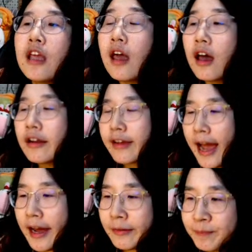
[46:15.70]

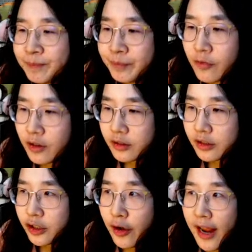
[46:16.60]
Yeah.
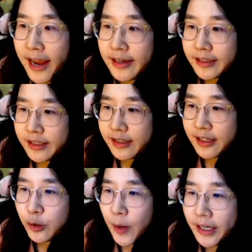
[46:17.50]
So there is this
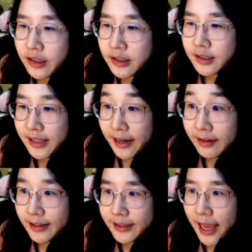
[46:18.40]
one thing
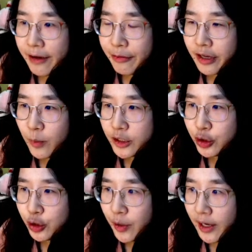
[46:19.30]
that I really want to
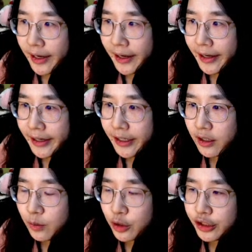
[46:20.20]
try,
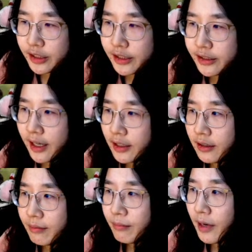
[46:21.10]
which is
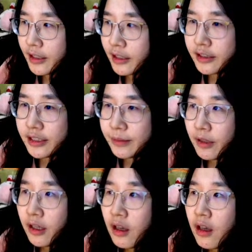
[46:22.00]
marker this.
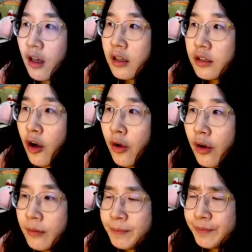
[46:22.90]
So
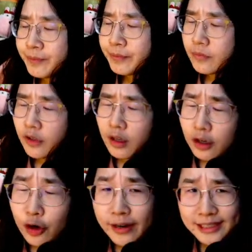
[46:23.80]
No,
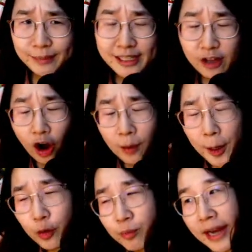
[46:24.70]
let me talk about
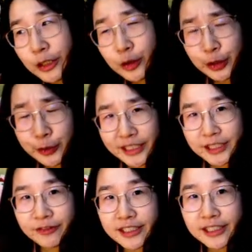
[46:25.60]
my two solutions
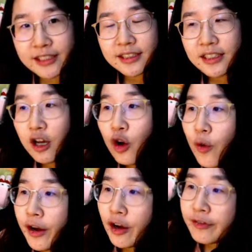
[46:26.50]
first. One
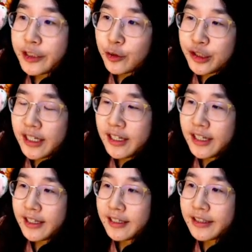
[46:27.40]
of the solution
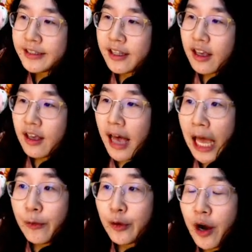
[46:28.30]
is I
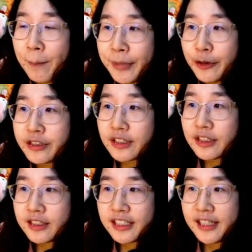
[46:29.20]
will compute the
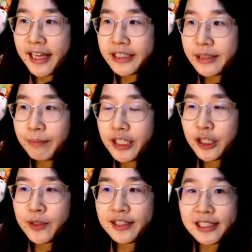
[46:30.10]
distance
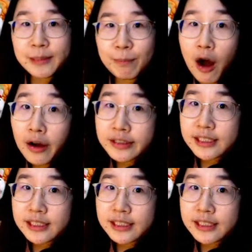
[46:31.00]
between this box